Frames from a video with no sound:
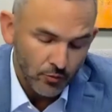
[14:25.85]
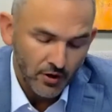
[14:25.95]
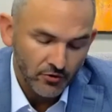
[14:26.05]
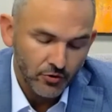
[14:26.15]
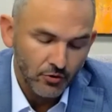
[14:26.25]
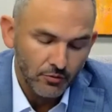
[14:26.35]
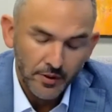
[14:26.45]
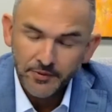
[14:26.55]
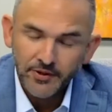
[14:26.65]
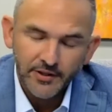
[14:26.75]
the entire
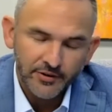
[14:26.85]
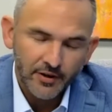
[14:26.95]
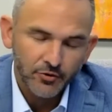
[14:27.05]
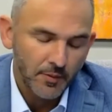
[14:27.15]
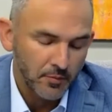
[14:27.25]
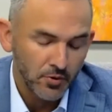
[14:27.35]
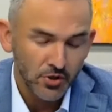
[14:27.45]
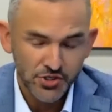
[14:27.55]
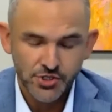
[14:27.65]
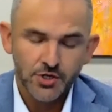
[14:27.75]
council, but also in
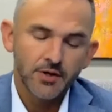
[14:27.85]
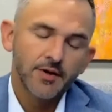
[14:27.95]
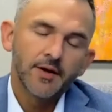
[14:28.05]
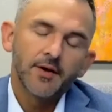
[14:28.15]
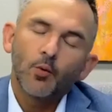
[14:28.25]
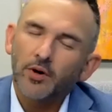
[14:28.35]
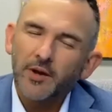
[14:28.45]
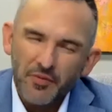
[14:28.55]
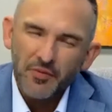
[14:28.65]
particular Councilmember Bush,